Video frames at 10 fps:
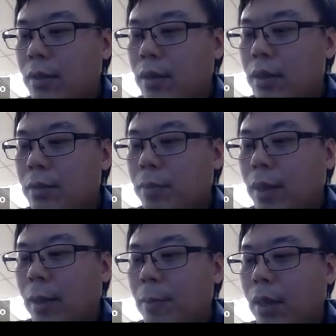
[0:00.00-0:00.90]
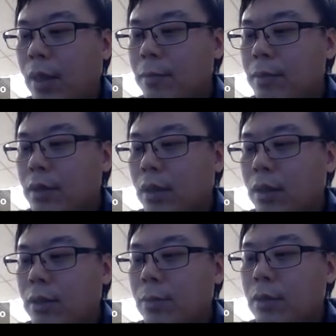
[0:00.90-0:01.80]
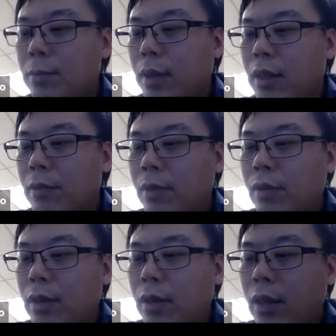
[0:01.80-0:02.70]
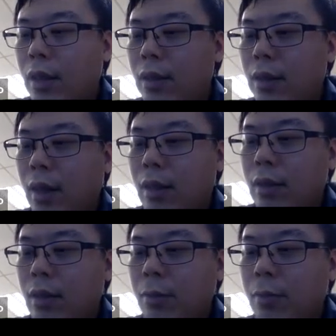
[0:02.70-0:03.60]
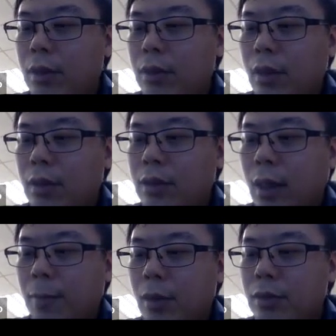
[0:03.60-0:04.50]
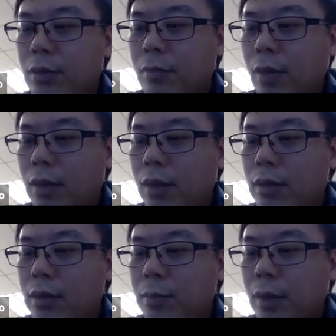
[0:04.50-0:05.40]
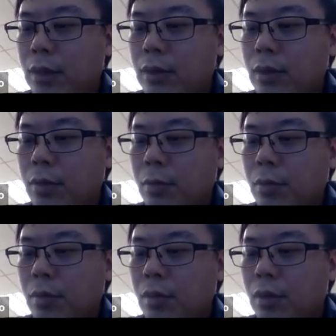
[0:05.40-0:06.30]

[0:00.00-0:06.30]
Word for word: this part becomes a uh, smooth manifold and the other with a uh, submersion from this space to